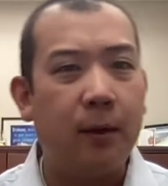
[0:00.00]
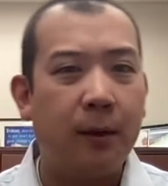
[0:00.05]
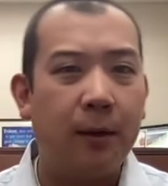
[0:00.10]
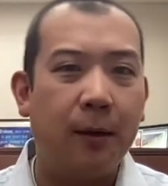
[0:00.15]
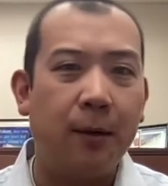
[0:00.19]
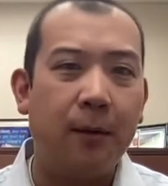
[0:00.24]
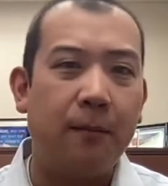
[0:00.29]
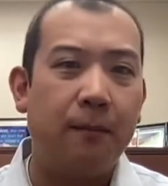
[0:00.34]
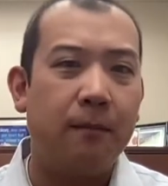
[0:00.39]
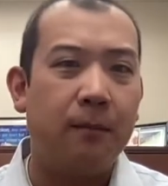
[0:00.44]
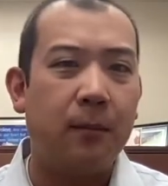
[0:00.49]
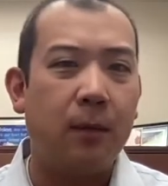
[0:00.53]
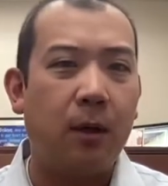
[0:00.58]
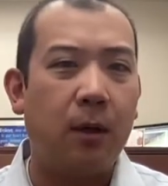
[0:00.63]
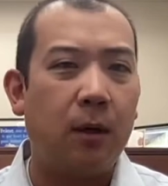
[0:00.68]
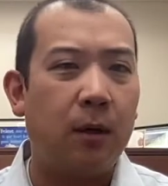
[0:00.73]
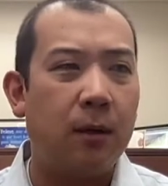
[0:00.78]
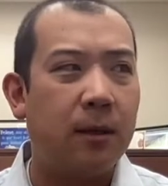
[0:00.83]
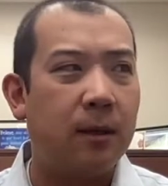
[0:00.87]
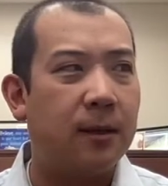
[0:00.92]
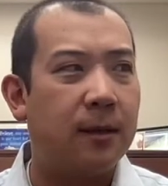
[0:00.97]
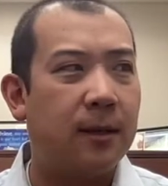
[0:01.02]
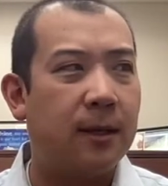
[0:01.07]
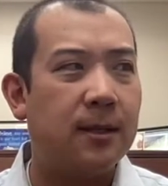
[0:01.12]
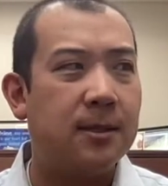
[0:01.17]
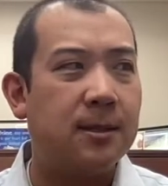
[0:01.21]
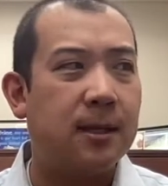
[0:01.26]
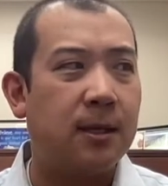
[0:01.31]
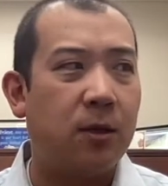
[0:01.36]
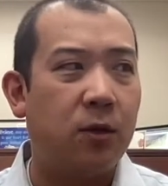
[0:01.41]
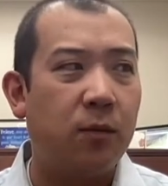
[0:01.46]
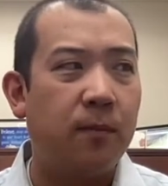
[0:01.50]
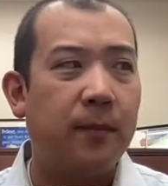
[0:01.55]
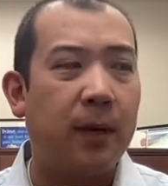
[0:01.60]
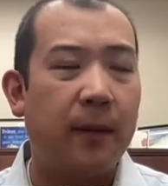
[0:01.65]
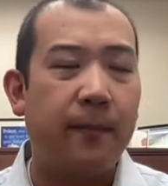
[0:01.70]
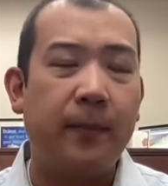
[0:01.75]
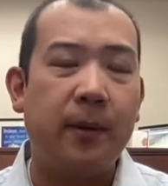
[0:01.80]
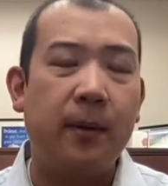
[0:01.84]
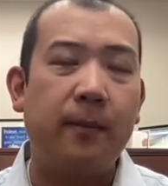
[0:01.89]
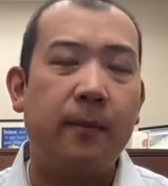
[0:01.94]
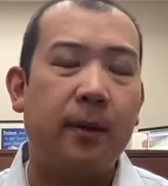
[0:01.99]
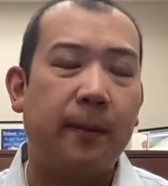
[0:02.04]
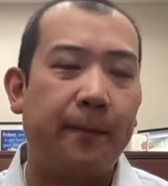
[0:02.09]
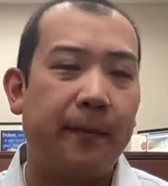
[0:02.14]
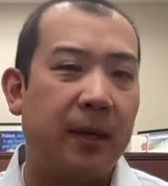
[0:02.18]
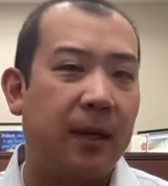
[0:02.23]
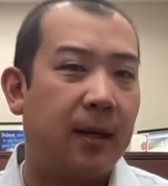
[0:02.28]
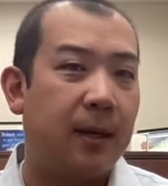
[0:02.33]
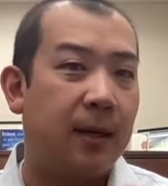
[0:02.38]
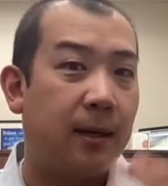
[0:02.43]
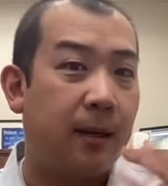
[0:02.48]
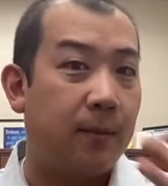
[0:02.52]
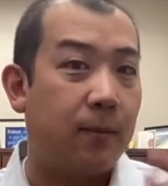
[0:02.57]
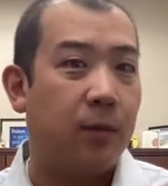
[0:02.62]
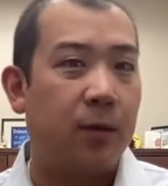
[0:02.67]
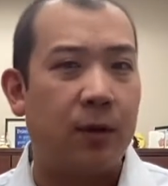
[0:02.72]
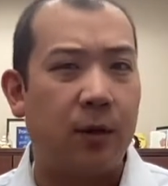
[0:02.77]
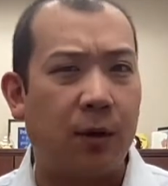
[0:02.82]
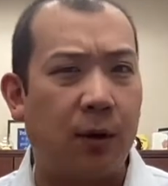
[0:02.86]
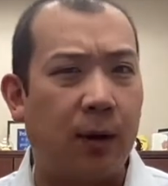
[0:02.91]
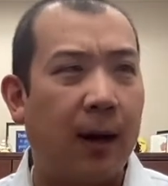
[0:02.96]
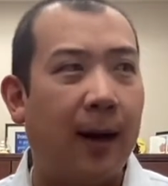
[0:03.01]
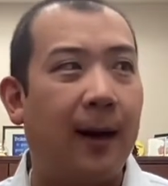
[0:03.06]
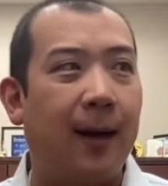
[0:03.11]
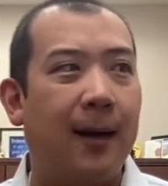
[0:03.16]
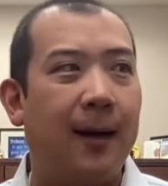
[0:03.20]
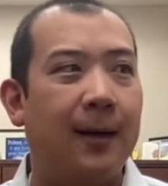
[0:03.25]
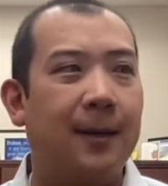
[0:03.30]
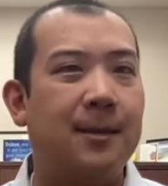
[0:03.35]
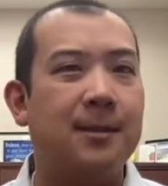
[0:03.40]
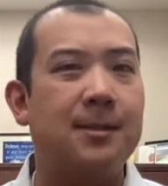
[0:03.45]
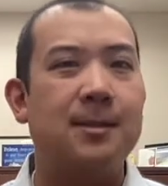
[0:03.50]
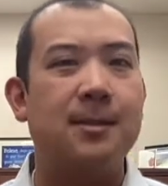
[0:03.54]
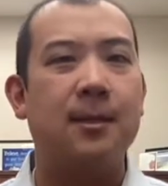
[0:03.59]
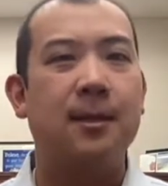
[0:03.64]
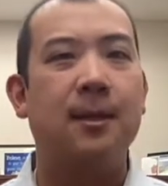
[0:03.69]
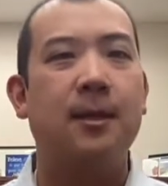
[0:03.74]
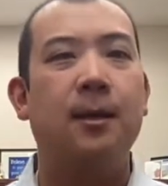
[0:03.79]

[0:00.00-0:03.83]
You know, all the things that you might be able to pick up with your eyes.